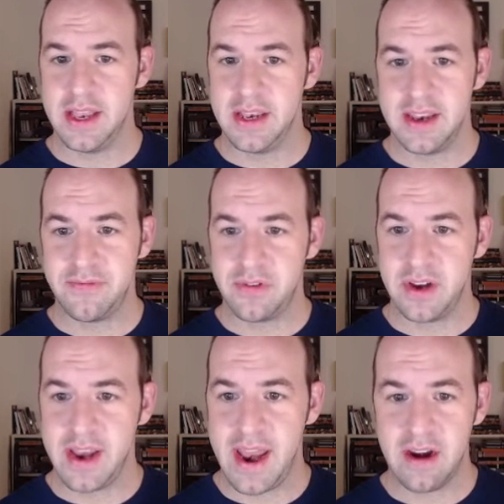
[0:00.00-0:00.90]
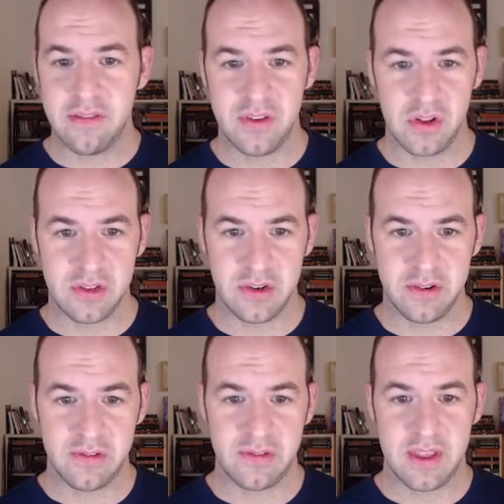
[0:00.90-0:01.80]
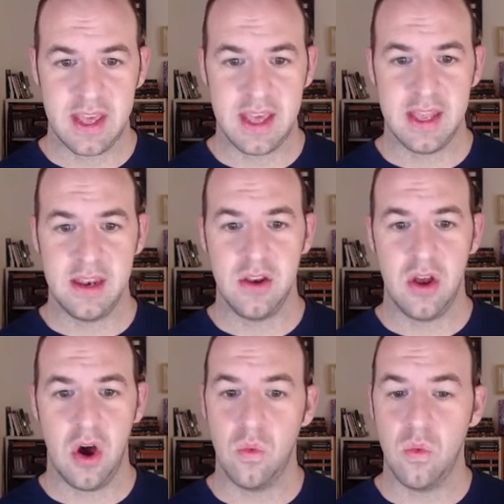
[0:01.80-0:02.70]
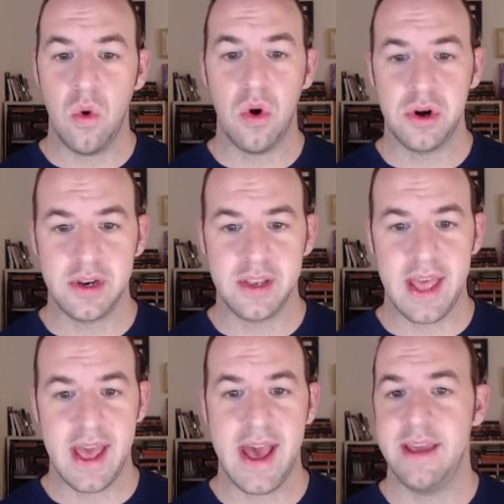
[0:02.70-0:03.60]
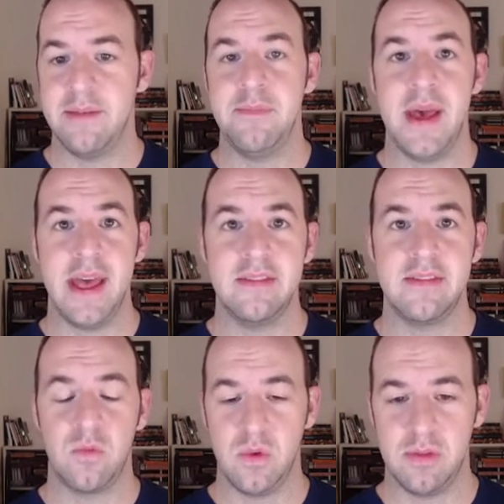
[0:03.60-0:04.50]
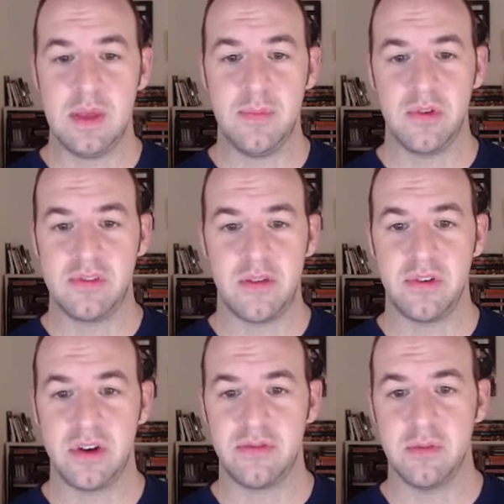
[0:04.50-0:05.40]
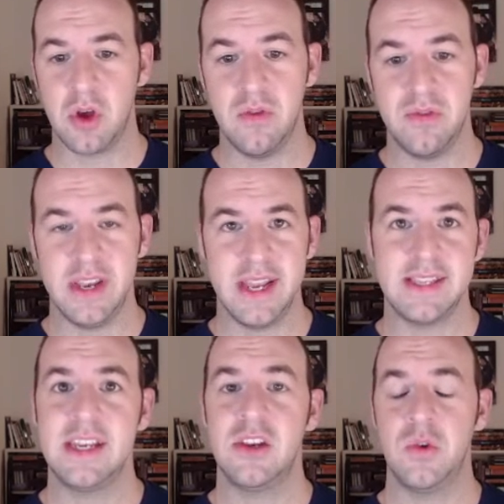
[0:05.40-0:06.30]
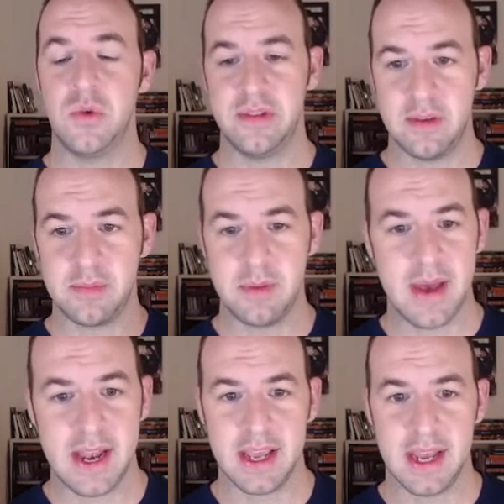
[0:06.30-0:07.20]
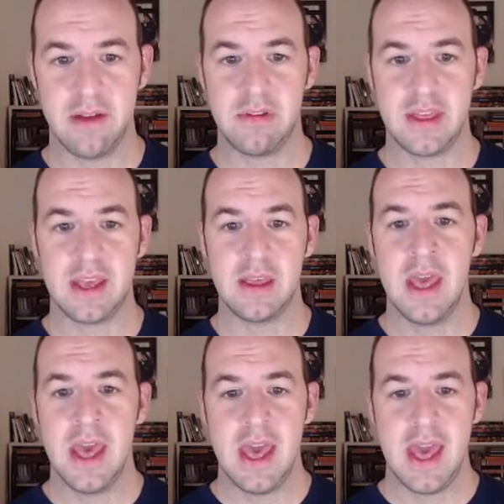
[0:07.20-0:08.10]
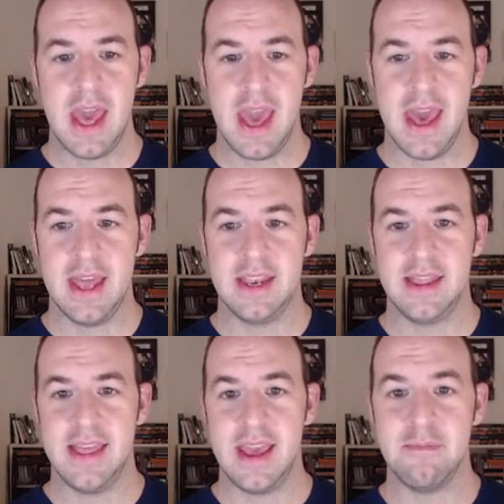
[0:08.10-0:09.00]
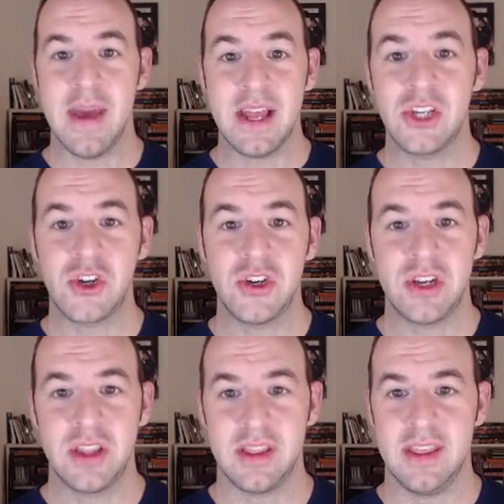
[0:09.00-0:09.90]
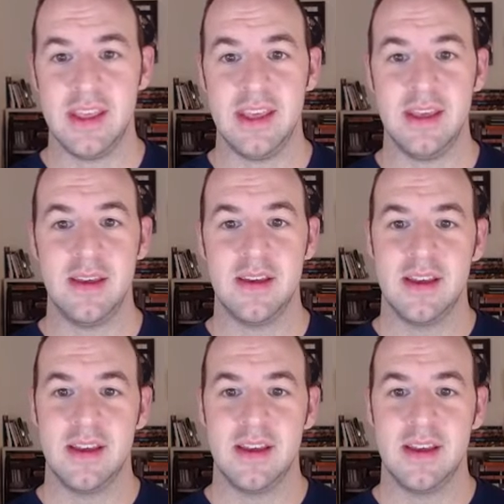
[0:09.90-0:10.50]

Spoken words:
different air filters in a ward that had beds with people suffering from COVID-19 who were symptomatic and everything. And they measured the